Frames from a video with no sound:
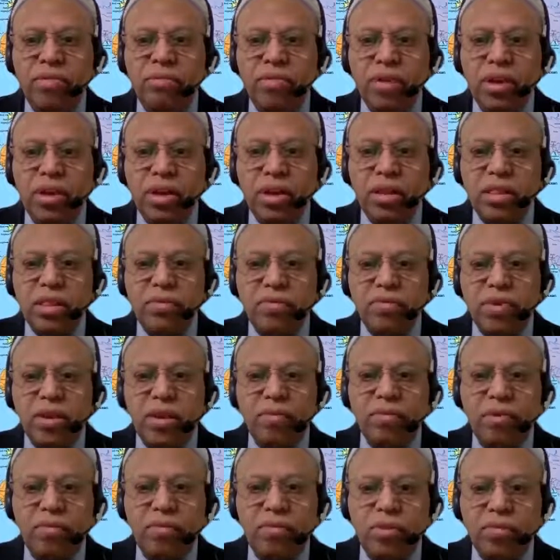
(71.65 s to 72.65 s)
verse
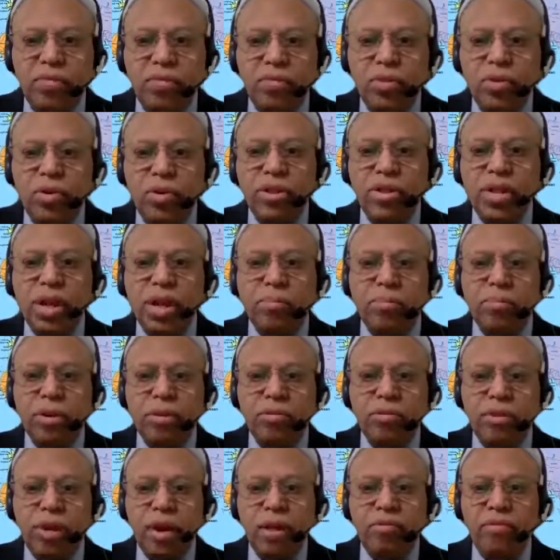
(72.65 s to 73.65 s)
154, chapter
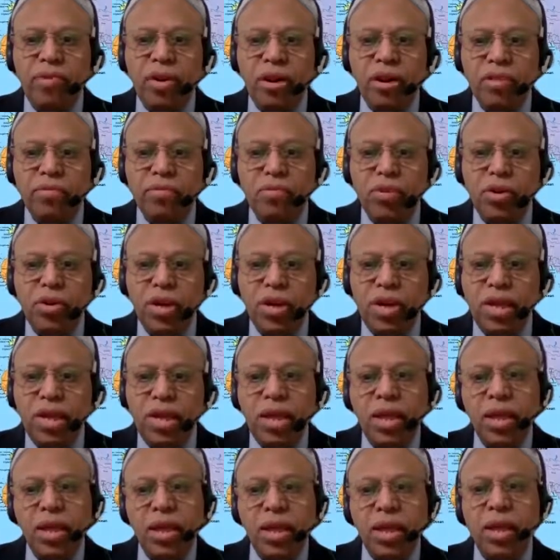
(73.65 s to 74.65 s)
12, verse 40,